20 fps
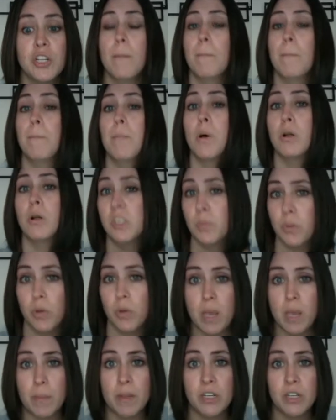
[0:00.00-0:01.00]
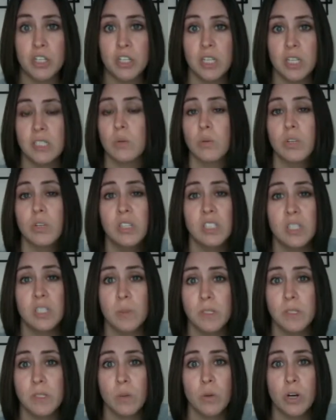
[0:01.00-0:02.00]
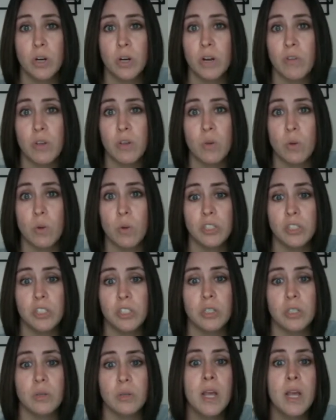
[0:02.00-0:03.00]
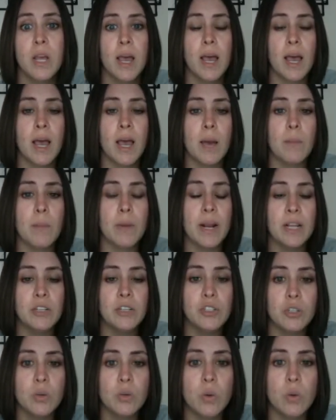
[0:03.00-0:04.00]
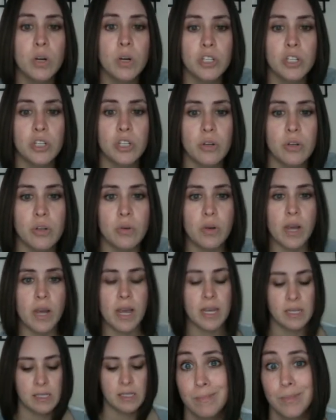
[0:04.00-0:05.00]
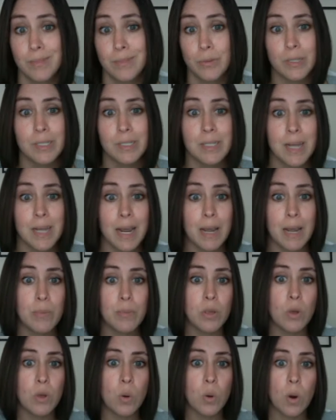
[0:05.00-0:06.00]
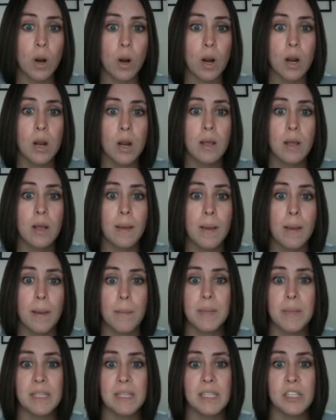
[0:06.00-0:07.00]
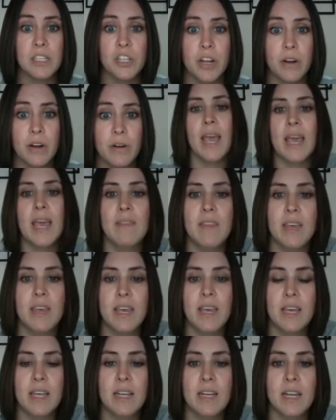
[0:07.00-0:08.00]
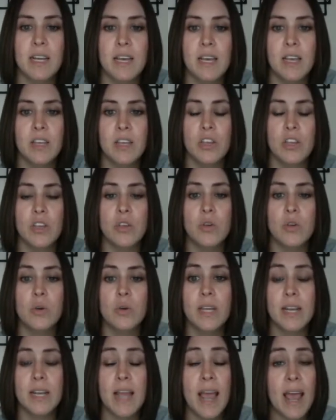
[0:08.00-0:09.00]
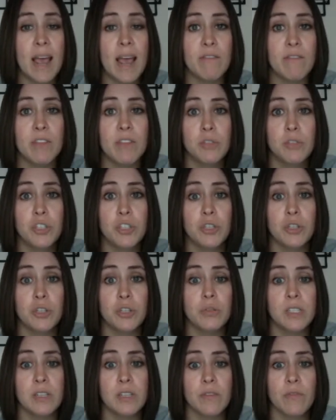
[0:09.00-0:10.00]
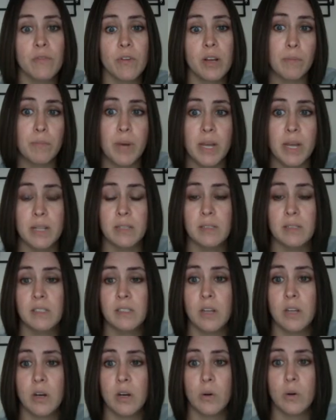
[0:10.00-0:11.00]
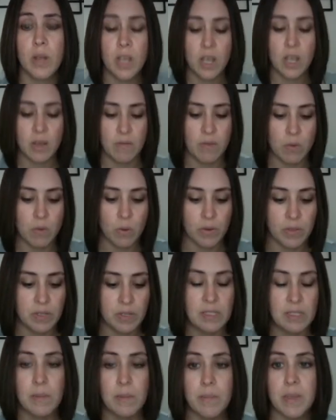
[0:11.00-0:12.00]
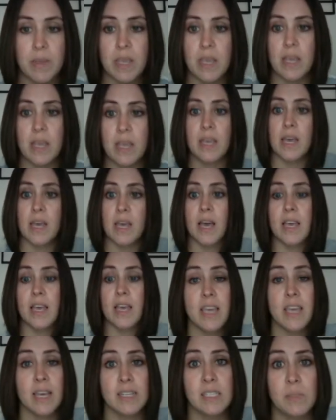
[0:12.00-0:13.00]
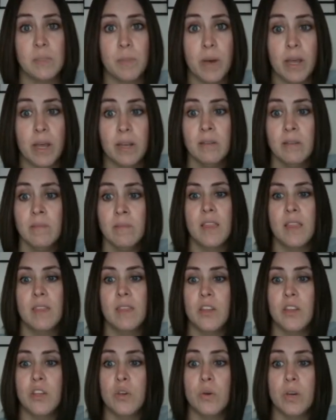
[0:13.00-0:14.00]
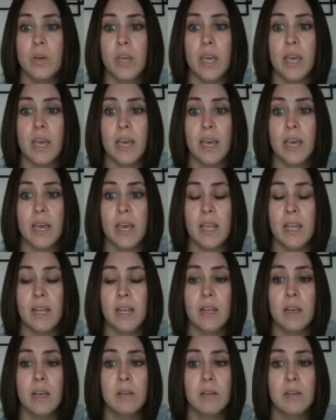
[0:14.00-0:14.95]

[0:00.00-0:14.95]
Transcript: multiple images. It really just depends on whatever you want to do. Um, but I do want to show you guys. I would type your message here, and then you can have them choose different buttons. So if you want this to be a yes button, then you can